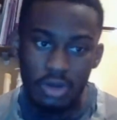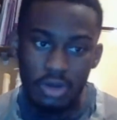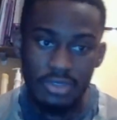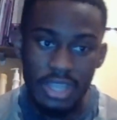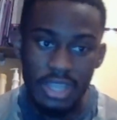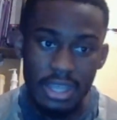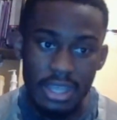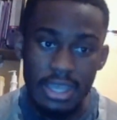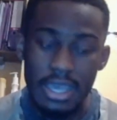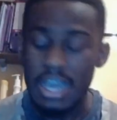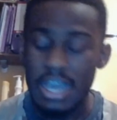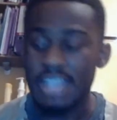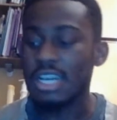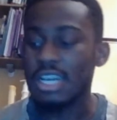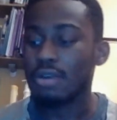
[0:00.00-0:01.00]
But then he's
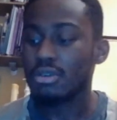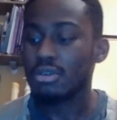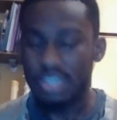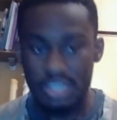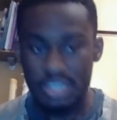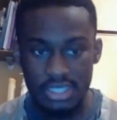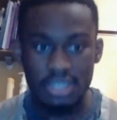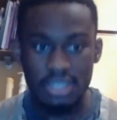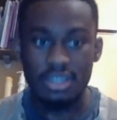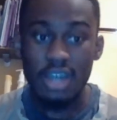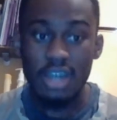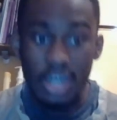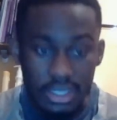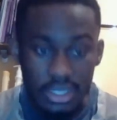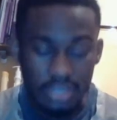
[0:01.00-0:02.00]
created other
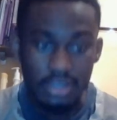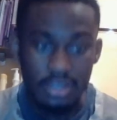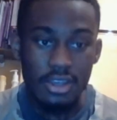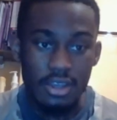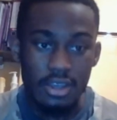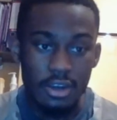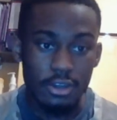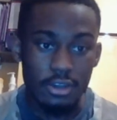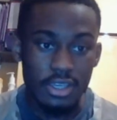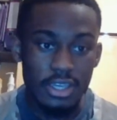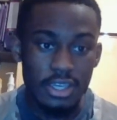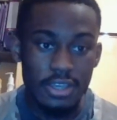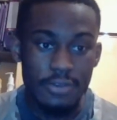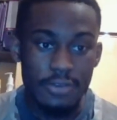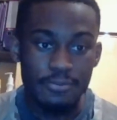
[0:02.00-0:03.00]
powers or other
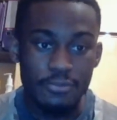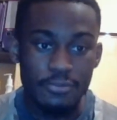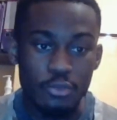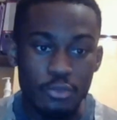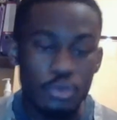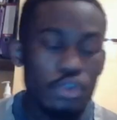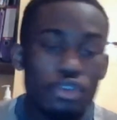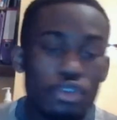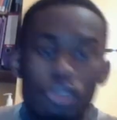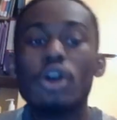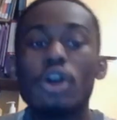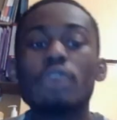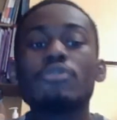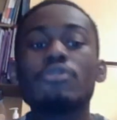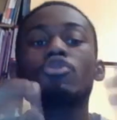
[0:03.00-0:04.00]
gods
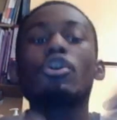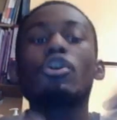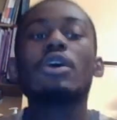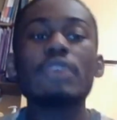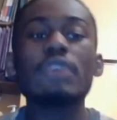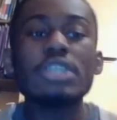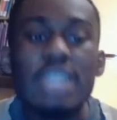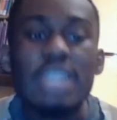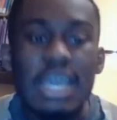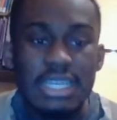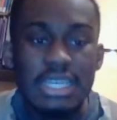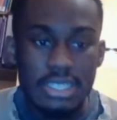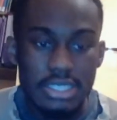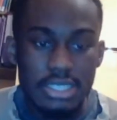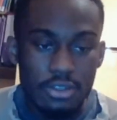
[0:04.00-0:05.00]
beneath him
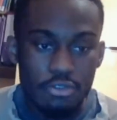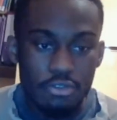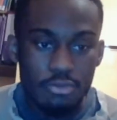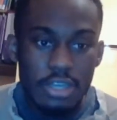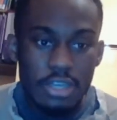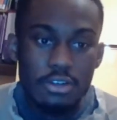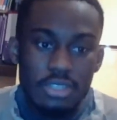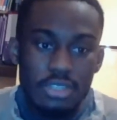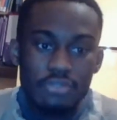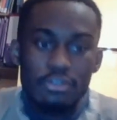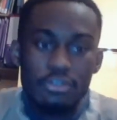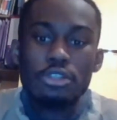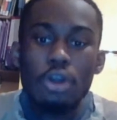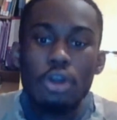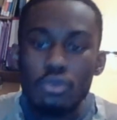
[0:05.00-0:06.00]
to be
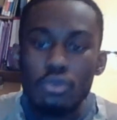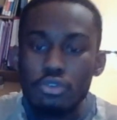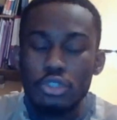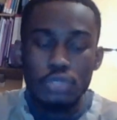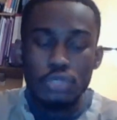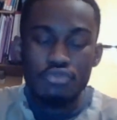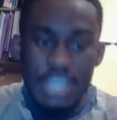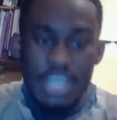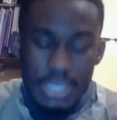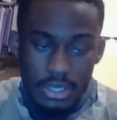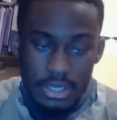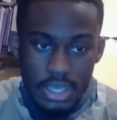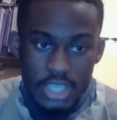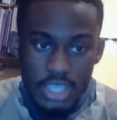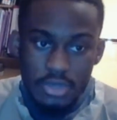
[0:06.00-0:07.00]
like him,
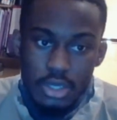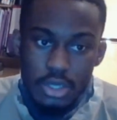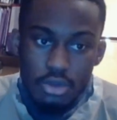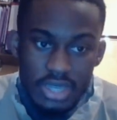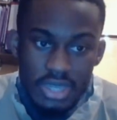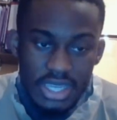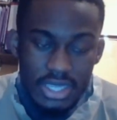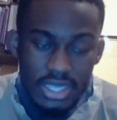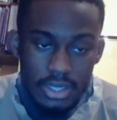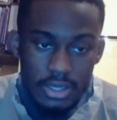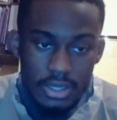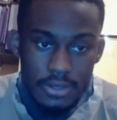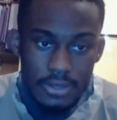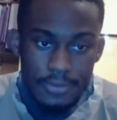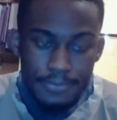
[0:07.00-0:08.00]
which is
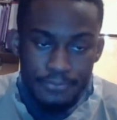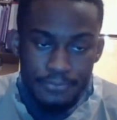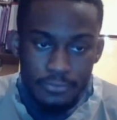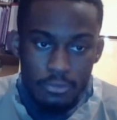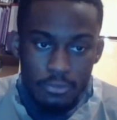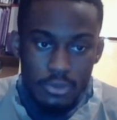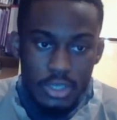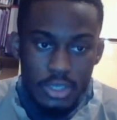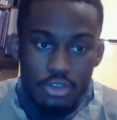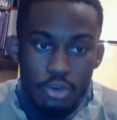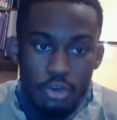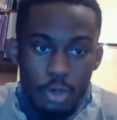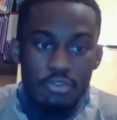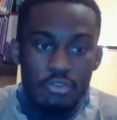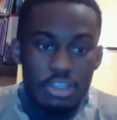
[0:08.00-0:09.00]
Yahweh Shai, the
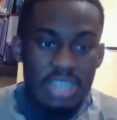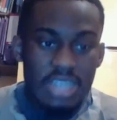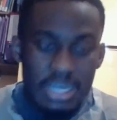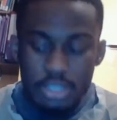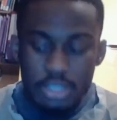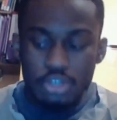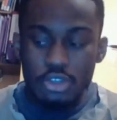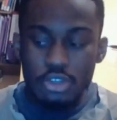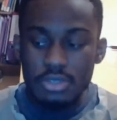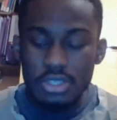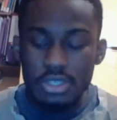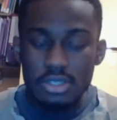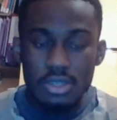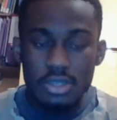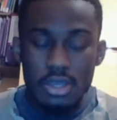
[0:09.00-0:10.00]
angels, and the
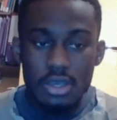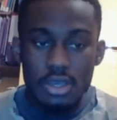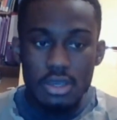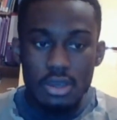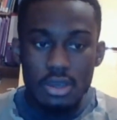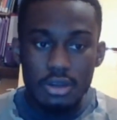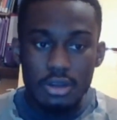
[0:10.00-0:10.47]
elect.